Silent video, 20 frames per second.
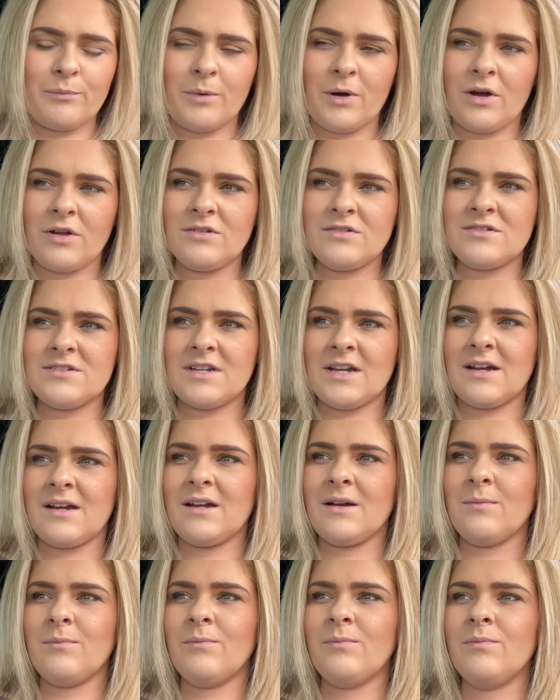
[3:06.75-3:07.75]
but
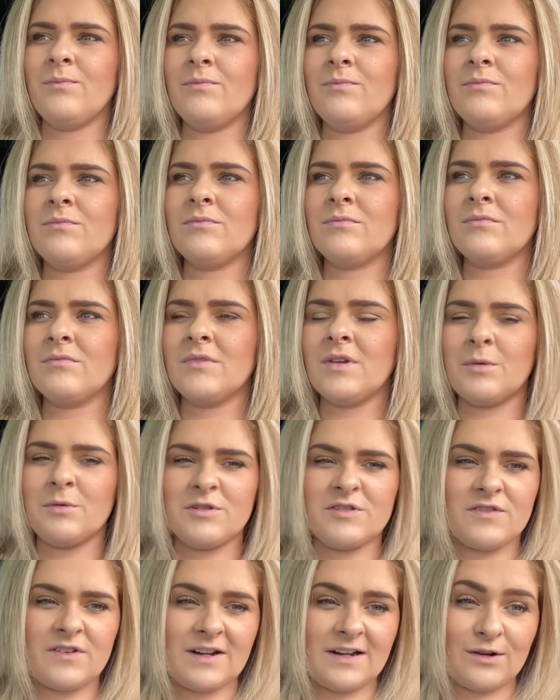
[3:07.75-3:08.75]
it
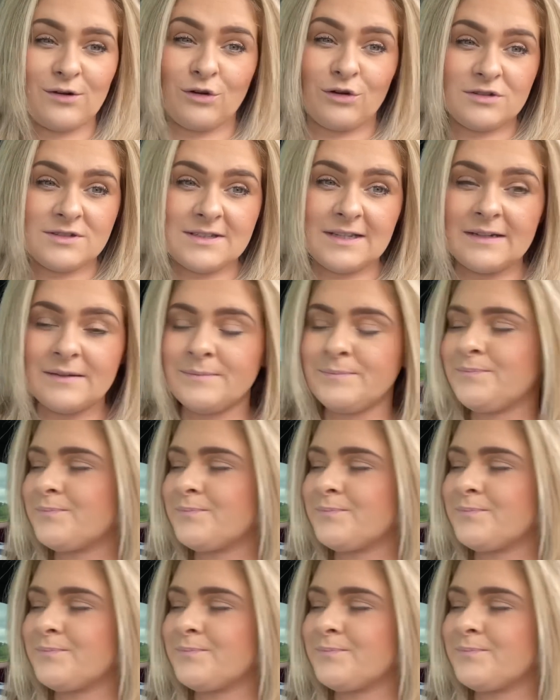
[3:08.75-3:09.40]
was fairly costly.